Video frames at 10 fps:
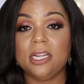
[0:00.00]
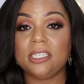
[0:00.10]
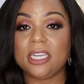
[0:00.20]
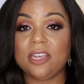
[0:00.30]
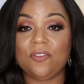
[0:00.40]

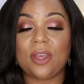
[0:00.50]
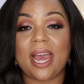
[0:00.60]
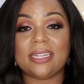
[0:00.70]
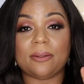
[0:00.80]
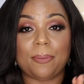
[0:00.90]
to give you
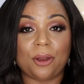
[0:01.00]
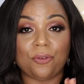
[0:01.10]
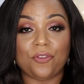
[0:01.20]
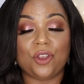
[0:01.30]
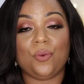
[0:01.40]
guys a
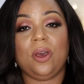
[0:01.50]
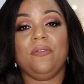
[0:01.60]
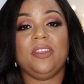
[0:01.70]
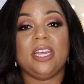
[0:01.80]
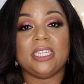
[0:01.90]
better view
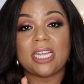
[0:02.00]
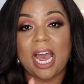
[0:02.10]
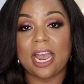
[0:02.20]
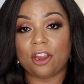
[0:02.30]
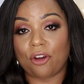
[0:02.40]
of the
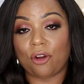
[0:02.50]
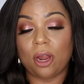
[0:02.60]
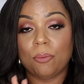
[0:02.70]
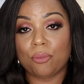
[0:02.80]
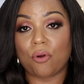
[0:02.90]

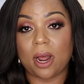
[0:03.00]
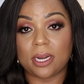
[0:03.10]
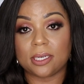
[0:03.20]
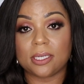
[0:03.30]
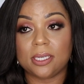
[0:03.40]
entire
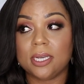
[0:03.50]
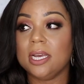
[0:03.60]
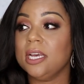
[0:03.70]
product.